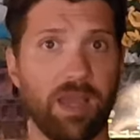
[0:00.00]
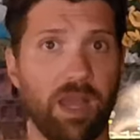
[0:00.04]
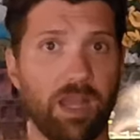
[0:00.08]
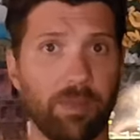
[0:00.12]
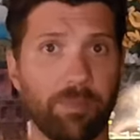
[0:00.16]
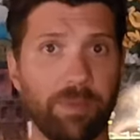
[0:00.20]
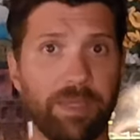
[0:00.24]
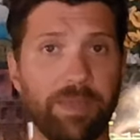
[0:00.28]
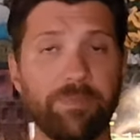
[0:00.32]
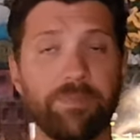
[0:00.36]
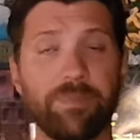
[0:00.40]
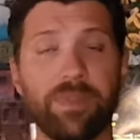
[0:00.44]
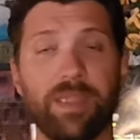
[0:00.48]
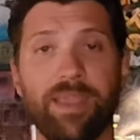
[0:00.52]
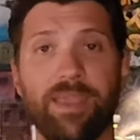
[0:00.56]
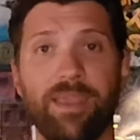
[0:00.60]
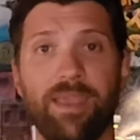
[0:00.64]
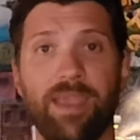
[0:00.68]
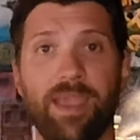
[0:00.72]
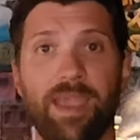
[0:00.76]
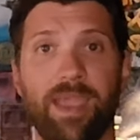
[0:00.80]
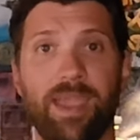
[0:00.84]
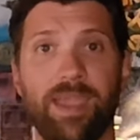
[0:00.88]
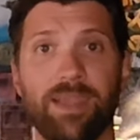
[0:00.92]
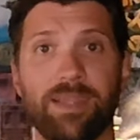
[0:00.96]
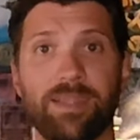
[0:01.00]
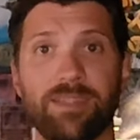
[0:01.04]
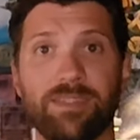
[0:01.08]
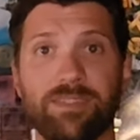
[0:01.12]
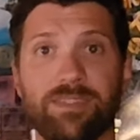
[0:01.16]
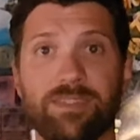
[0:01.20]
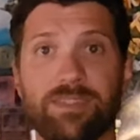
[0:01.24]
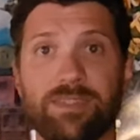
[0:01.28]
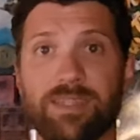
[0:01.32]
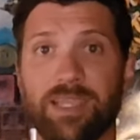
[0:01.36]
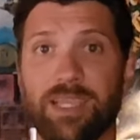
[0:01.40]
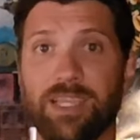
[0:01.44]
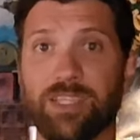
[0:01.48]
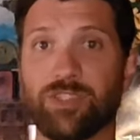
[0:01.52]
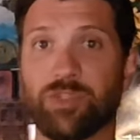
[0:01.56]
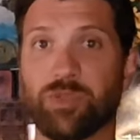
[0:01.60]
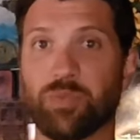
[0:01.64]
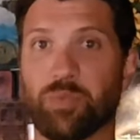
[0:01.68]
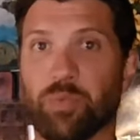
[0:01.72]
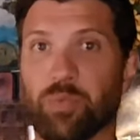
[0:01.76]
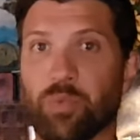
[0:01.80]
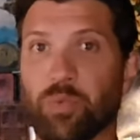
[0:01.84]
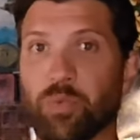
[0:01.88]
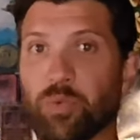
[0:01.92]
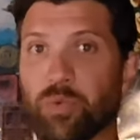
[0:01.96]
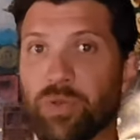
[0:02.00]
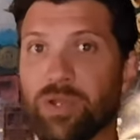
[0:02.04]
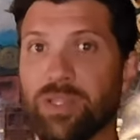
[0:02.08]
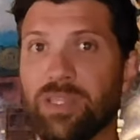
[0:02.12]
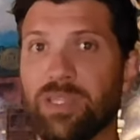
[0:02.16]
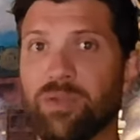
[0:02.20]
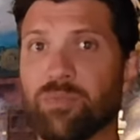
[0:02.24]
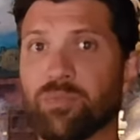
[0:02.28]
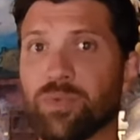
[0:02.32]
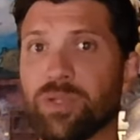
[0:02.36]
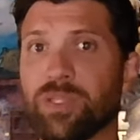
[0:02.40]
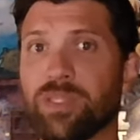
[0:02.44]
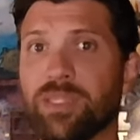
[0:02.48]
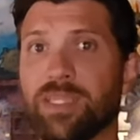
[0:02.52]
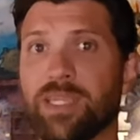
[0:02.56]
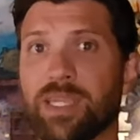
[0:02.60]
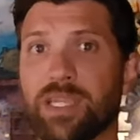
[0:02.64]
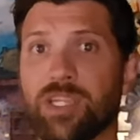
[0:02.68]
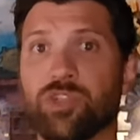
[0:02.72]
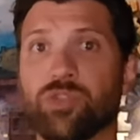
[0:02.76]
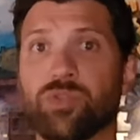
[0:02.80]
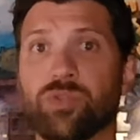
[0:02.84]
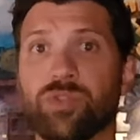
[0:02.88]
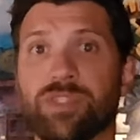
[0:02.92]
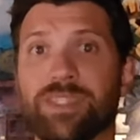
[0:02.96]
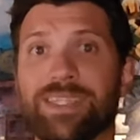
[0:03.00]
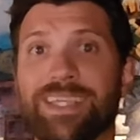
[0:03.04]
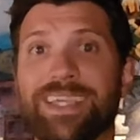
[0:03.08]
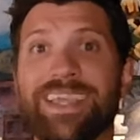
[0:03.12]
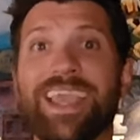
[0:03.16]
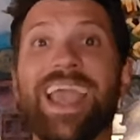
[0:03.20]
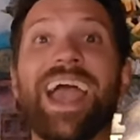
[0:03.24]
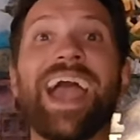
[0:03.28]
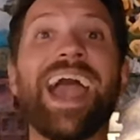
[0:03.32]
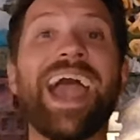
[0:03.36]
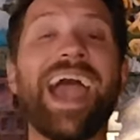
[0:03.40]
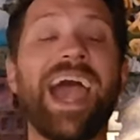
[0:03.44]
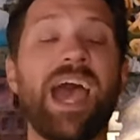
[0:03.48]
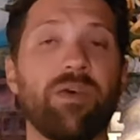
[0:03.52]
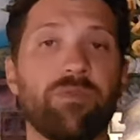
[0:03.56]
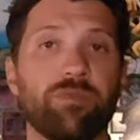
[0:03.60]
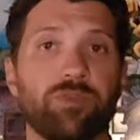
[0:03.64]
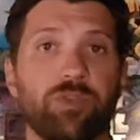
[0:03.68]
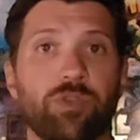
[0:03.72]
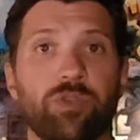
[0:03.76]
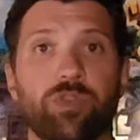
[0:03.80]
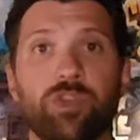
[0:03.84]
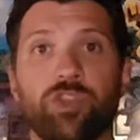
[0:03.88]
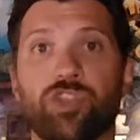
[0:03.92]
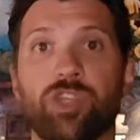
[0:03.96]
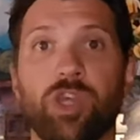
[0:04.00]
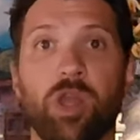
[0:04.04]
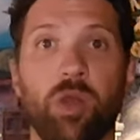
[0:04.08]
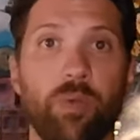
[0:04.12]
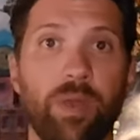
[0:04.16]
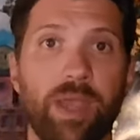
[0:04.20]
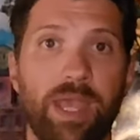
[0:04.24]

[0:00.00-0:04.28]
Yagami. And it's really, really interesting after the show